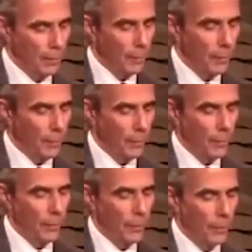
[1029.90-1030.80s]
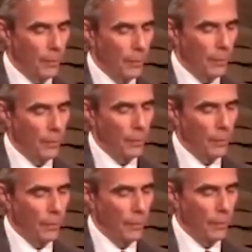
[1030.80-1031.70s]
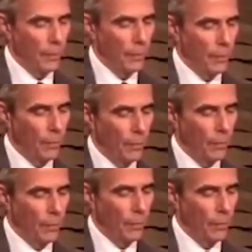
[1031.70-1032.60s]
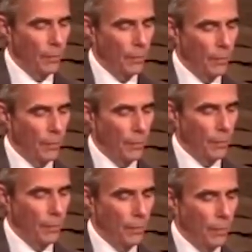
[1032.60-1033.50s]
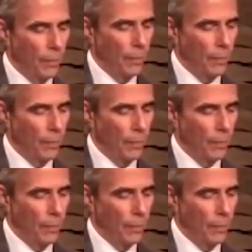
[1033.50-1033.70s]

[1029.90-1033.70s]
Nothing is said.